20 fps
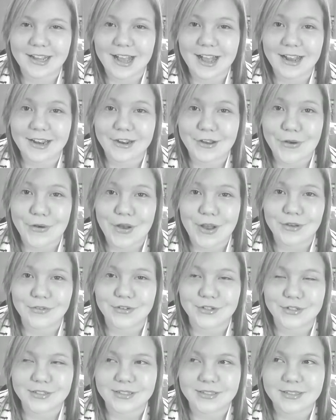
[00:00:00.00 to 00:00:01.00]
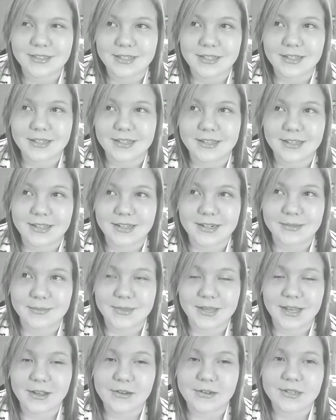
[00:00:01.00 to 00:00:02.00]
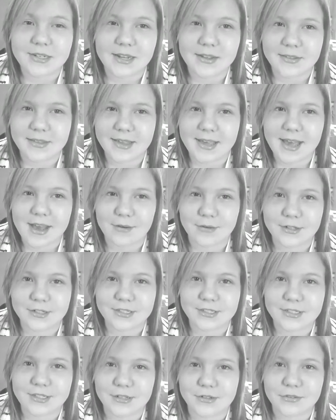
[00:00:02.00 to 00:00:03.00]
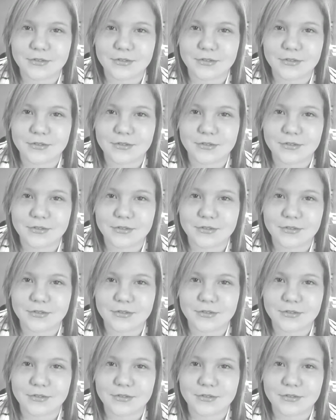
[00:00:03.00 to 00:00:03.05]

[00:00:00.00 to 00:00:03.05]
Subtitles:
I know I will, and I'm counting down the hours, so